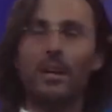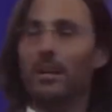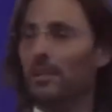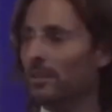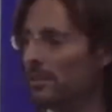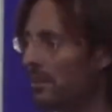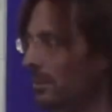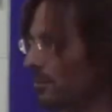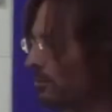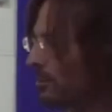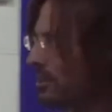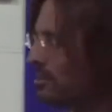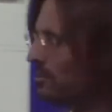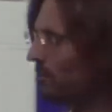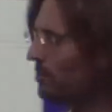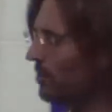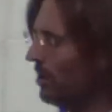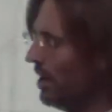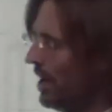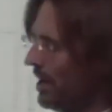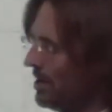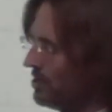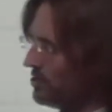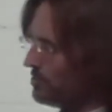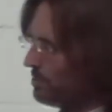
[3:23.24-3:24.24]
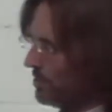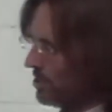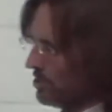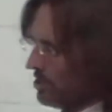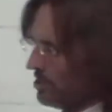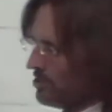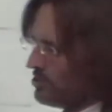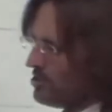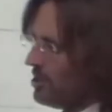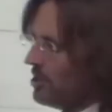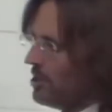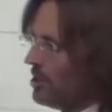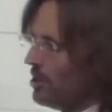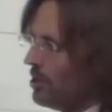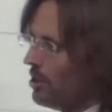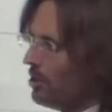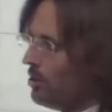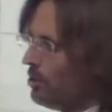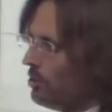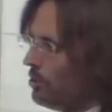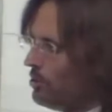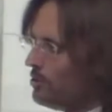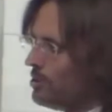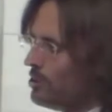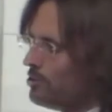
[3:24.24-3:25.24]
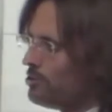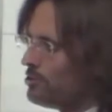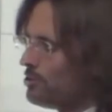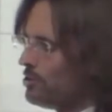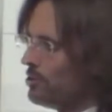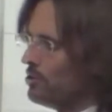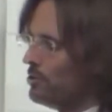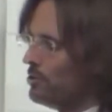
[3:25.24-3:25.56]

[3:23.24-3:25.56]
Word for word: Right? The reason why is because all the